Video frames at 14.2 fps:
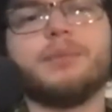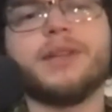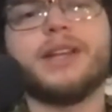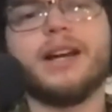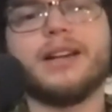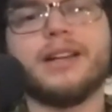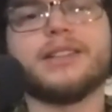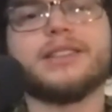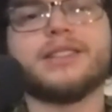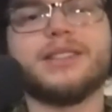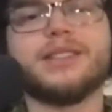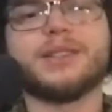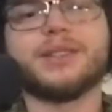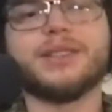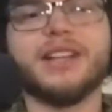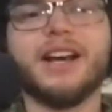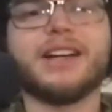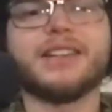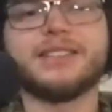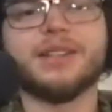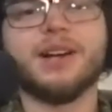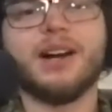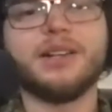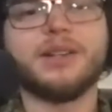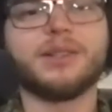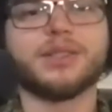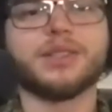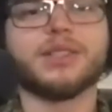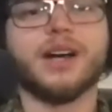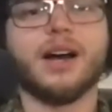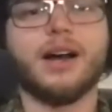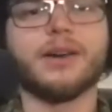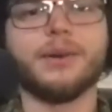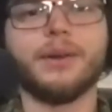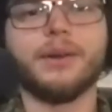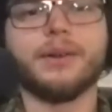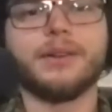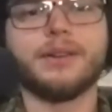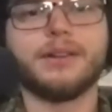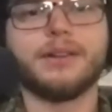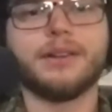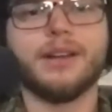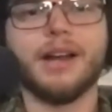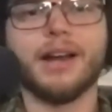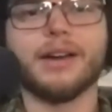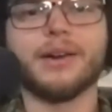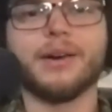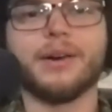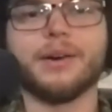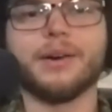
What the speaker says: that isn't your, yeah, it's not your style at all.